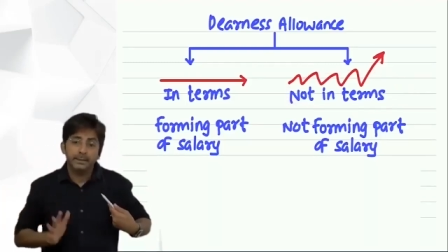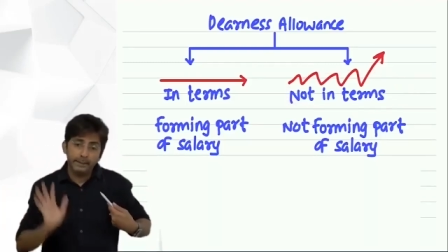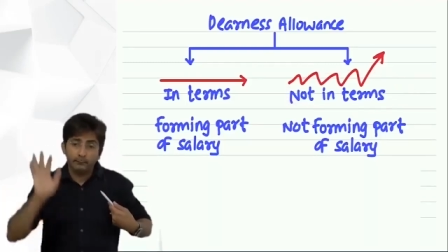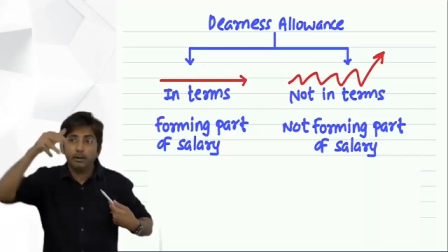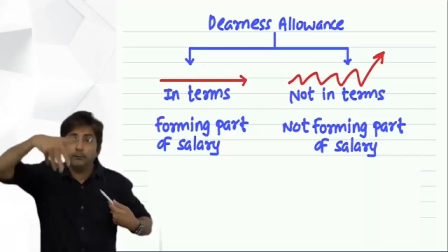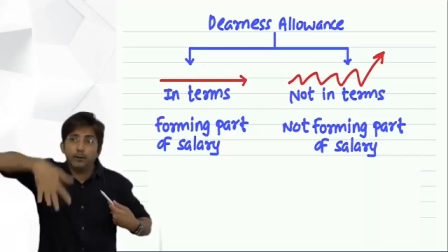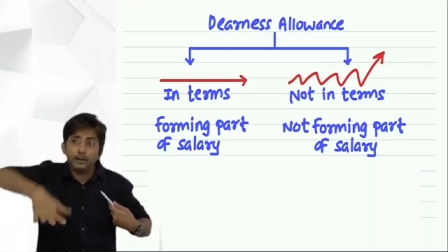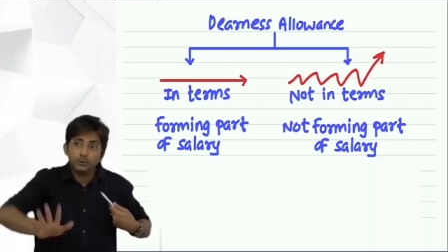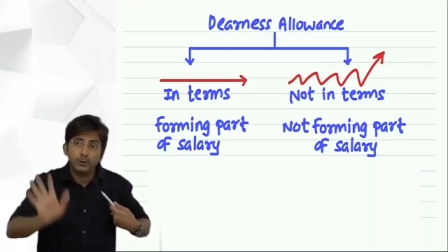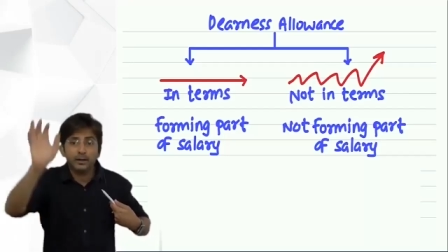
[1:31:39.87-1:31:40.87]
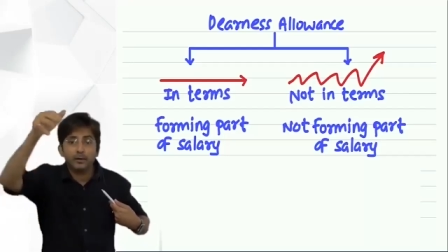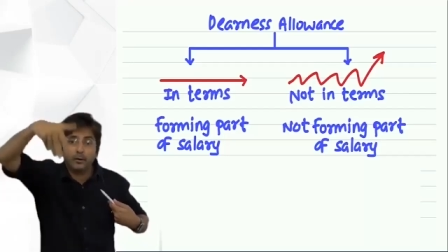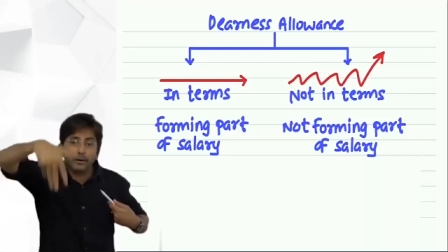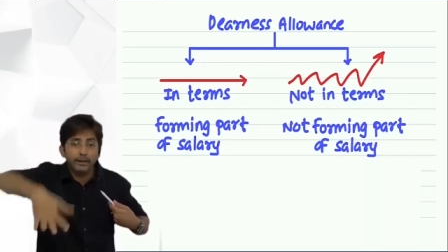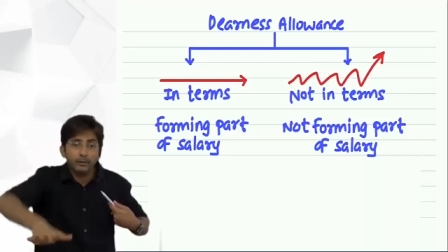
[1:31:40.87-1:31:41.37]
It will fluctuate
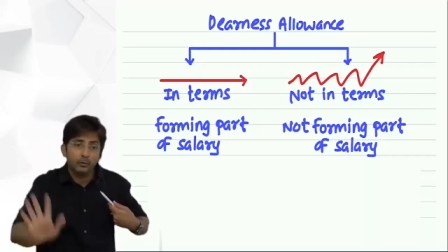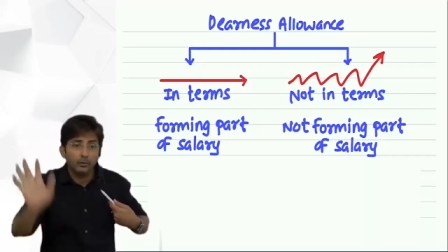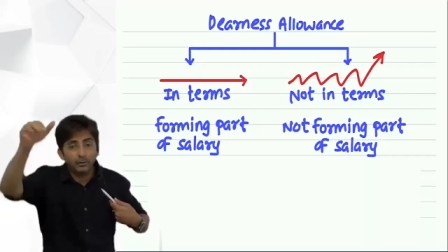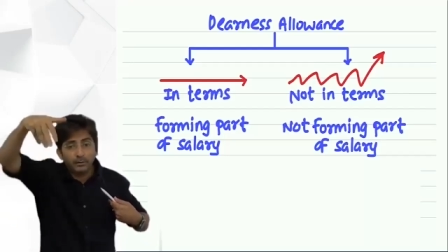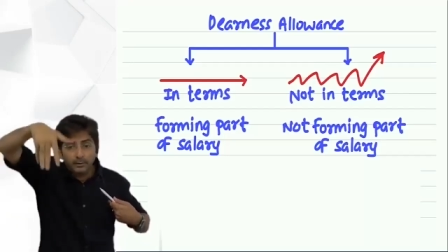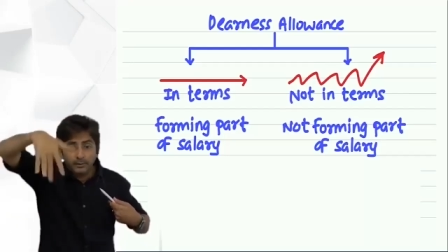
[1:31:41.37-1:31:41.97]
according to